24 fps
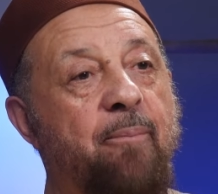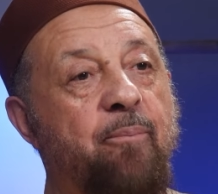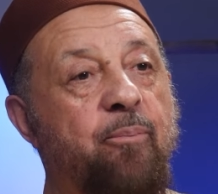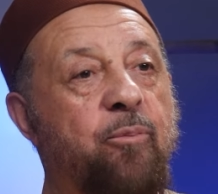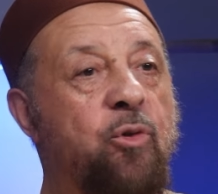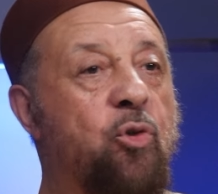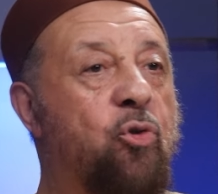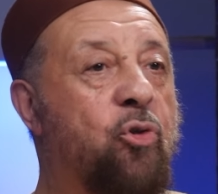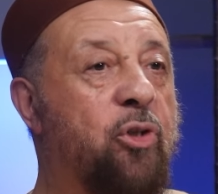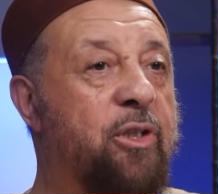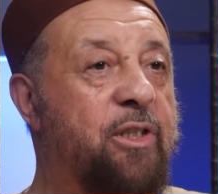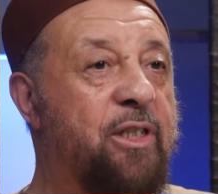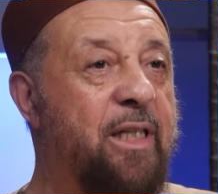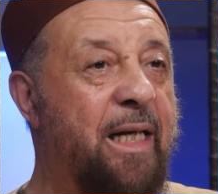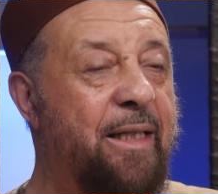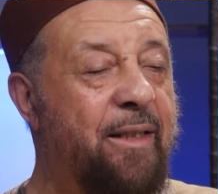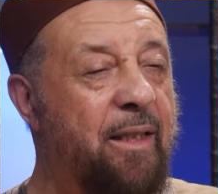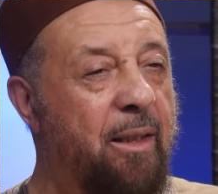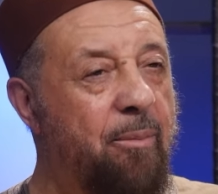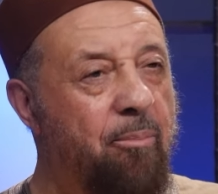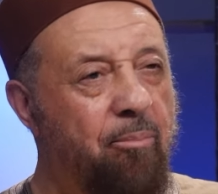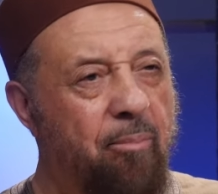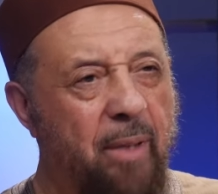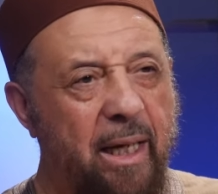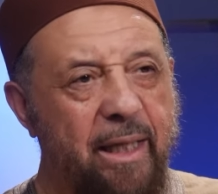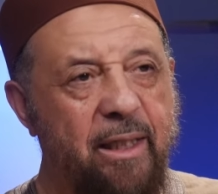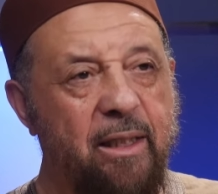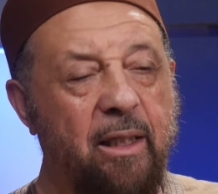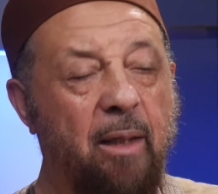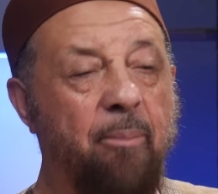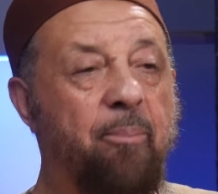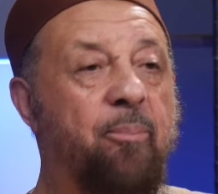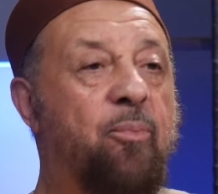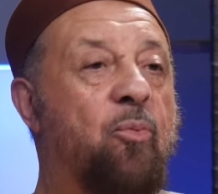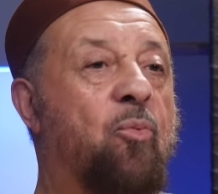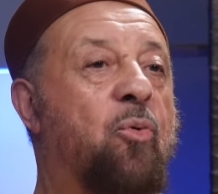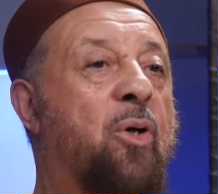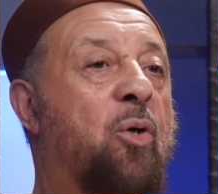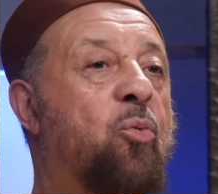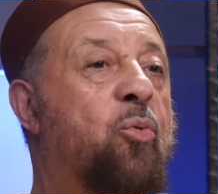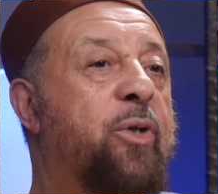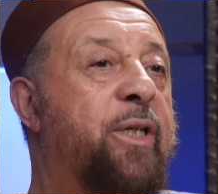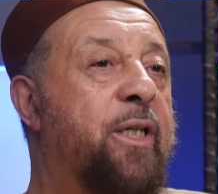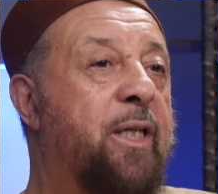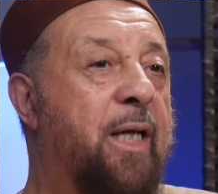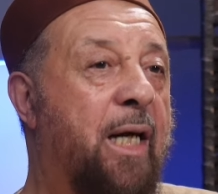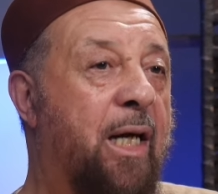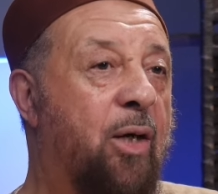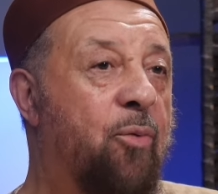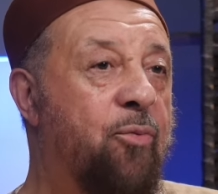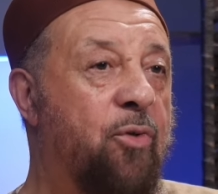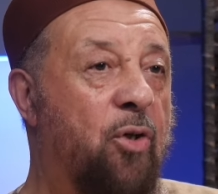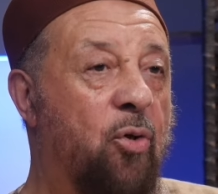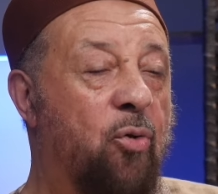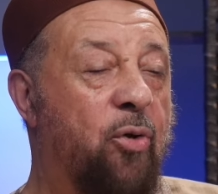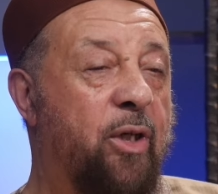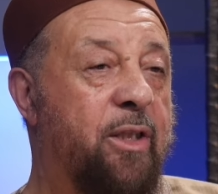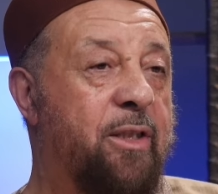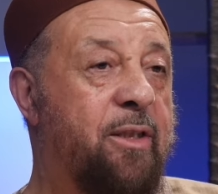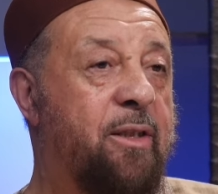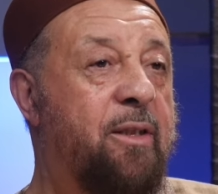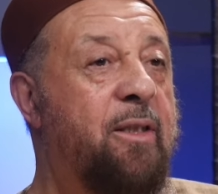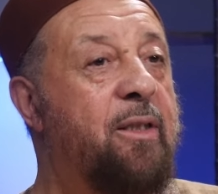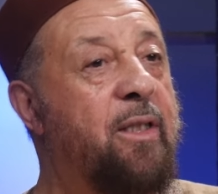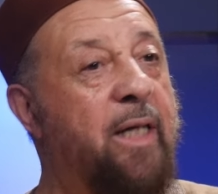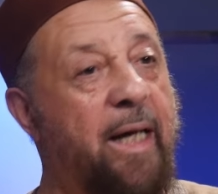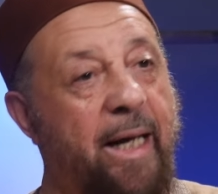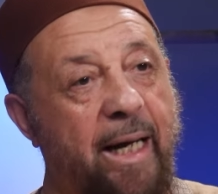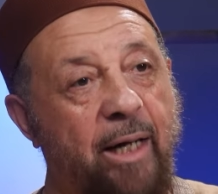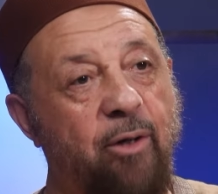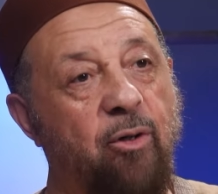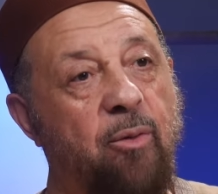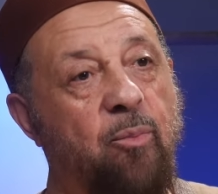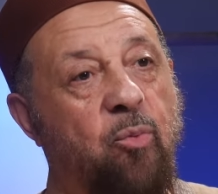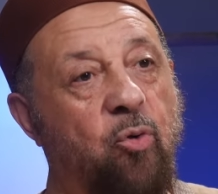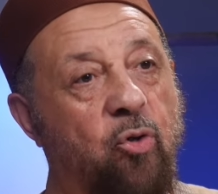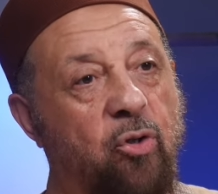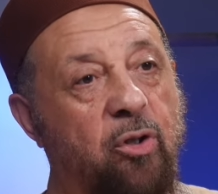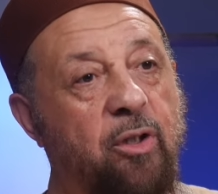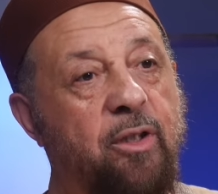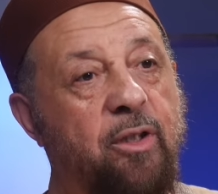you could say, that make up what we now know as the Arab world.